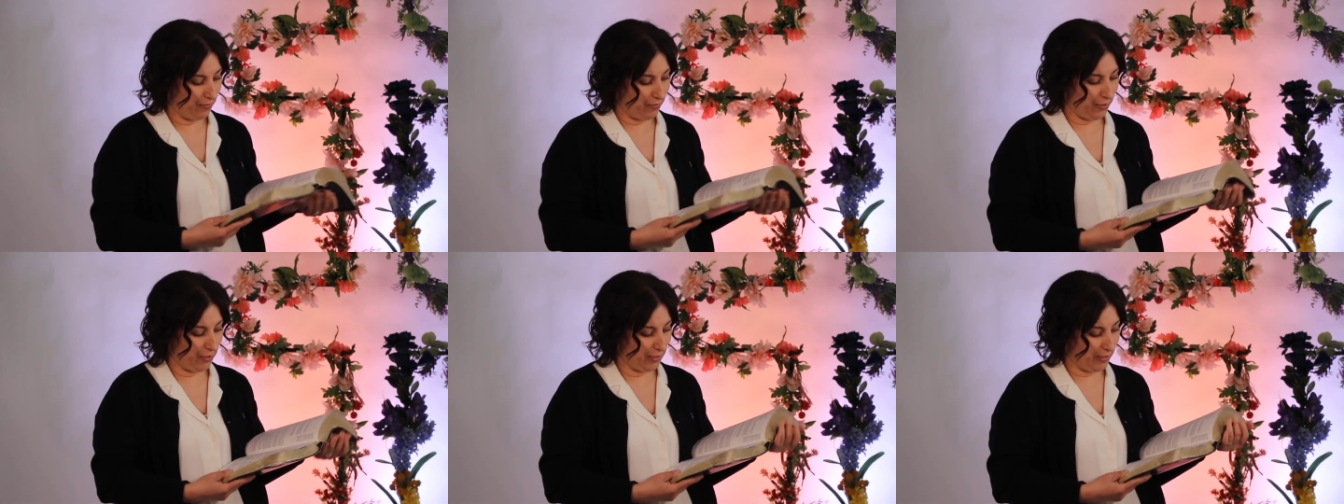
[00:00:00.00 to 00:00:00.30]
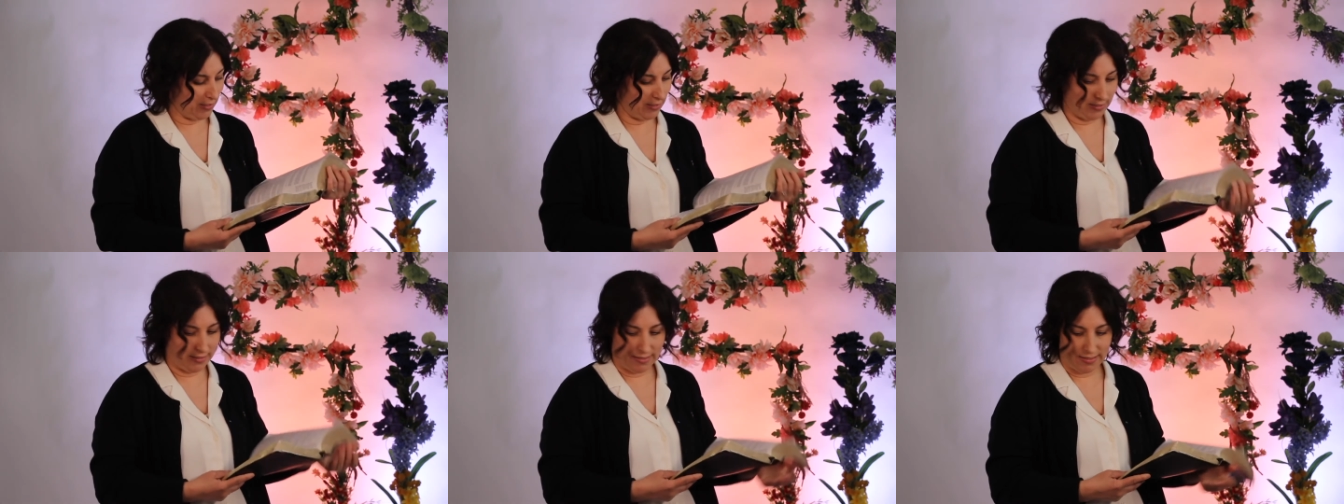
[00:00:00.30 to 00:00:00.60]

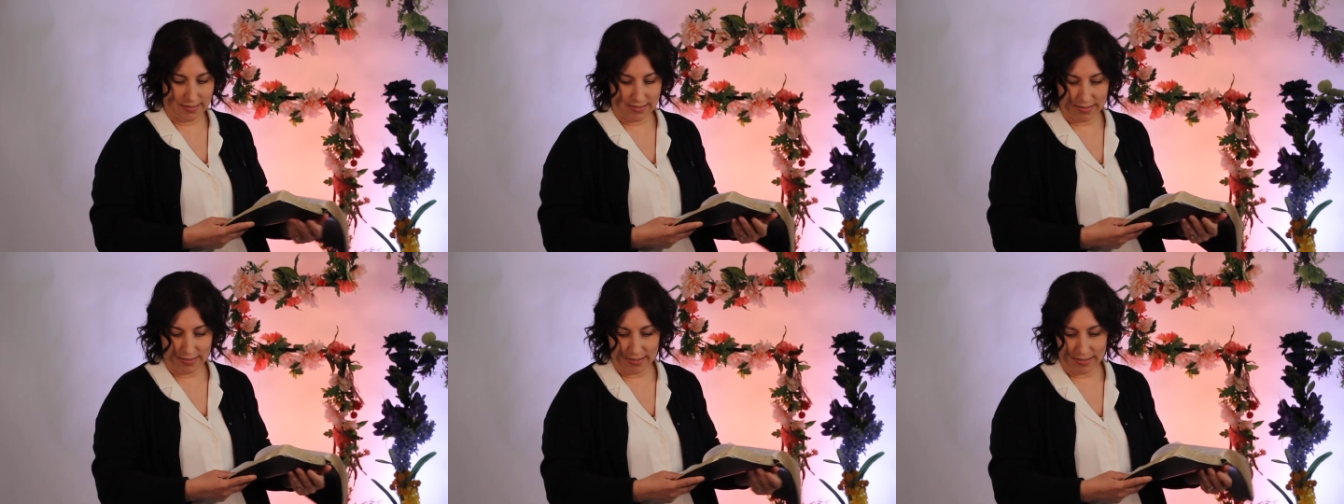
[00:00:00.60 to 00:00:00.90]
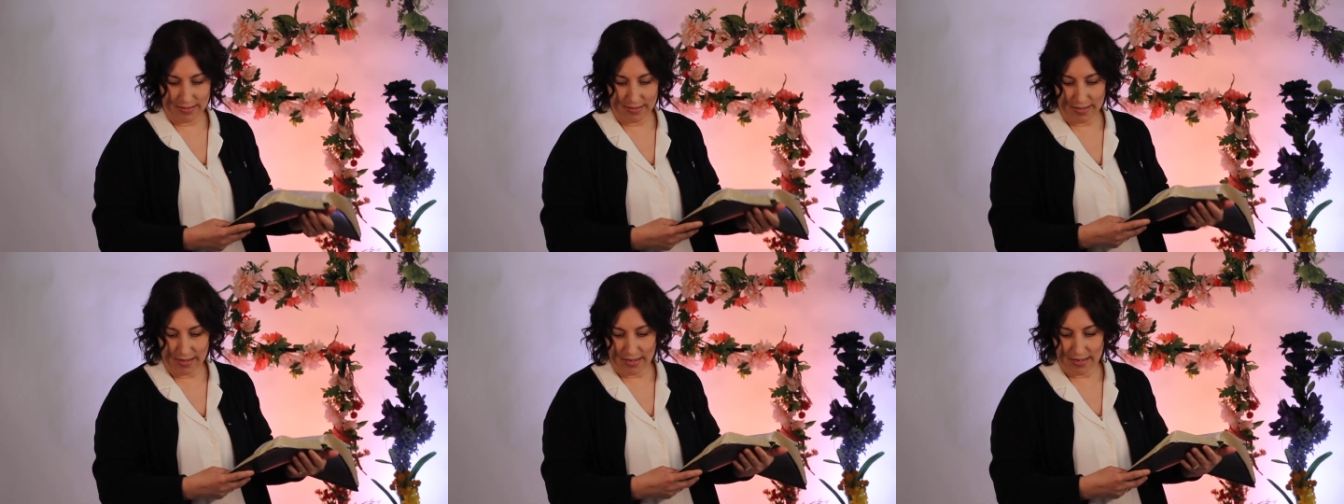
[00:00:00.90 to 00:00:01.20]
verses
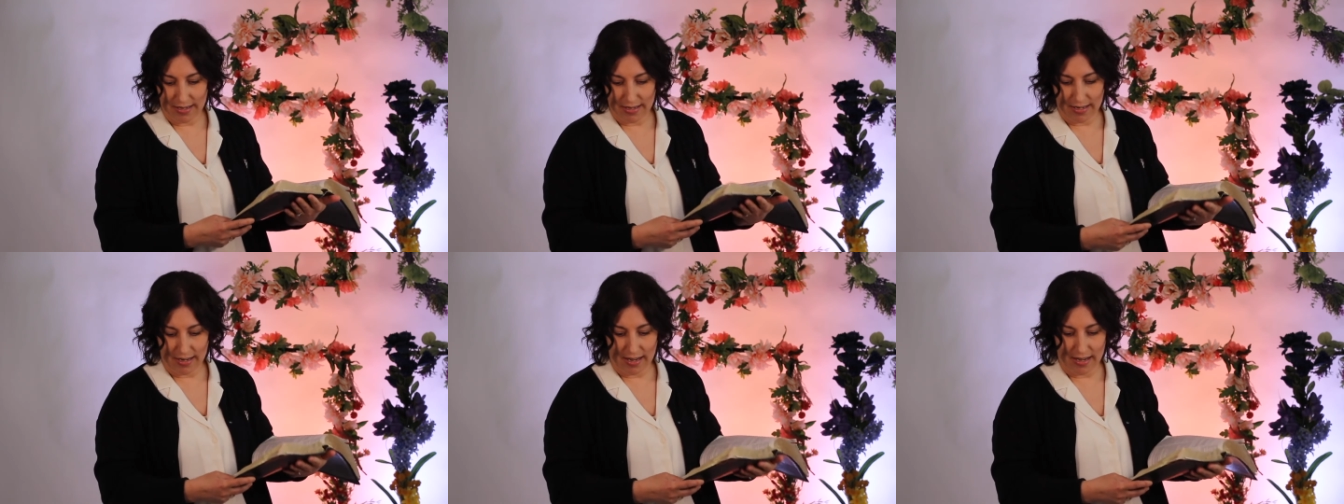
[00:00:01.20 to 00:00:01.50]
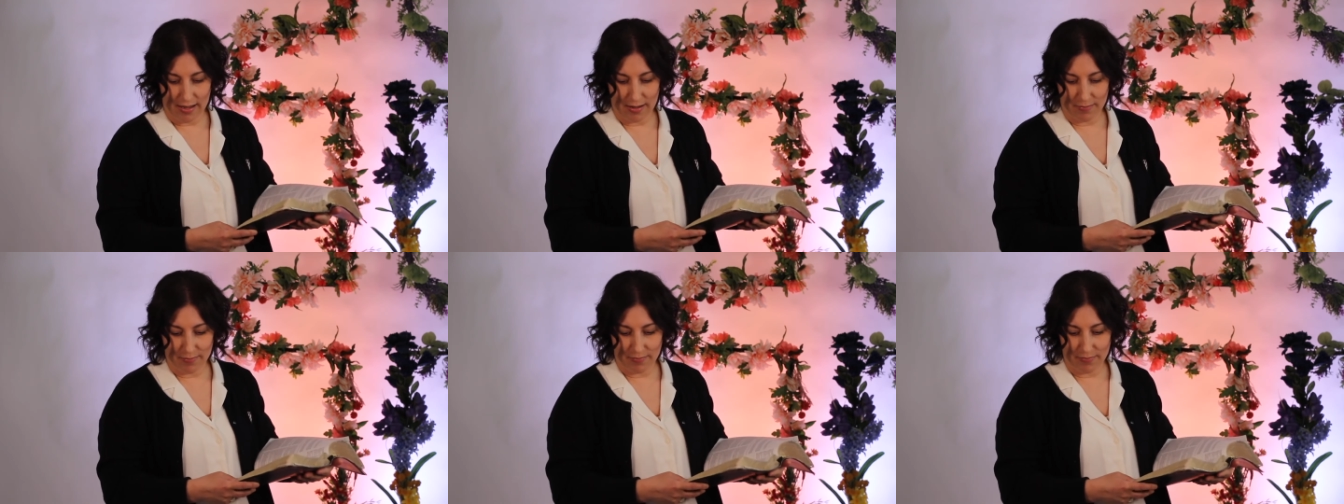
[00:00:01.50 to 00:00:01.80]

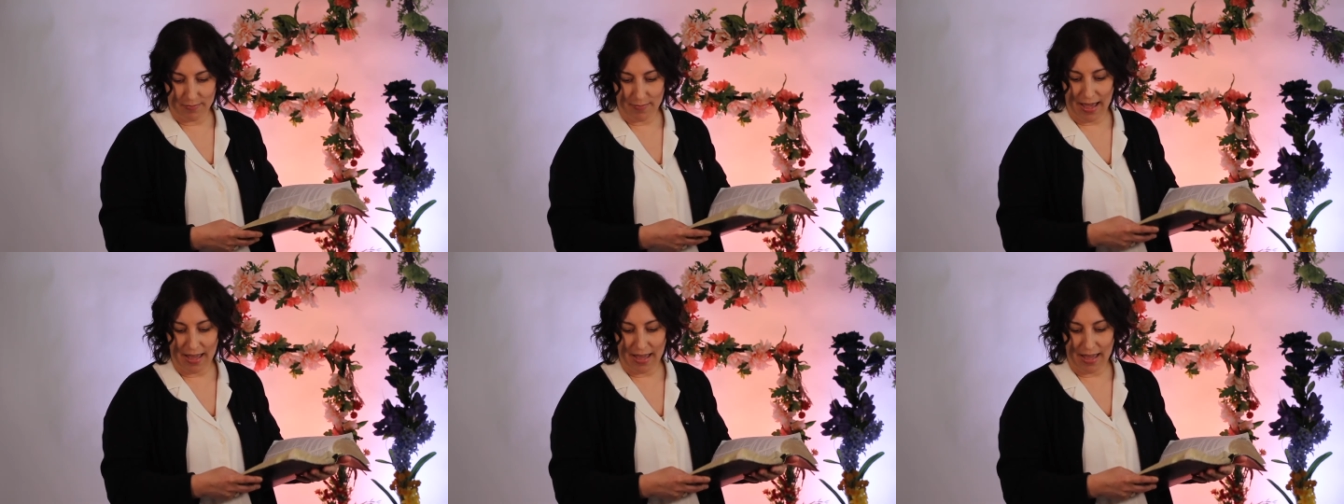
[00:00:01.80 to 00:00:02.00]
um,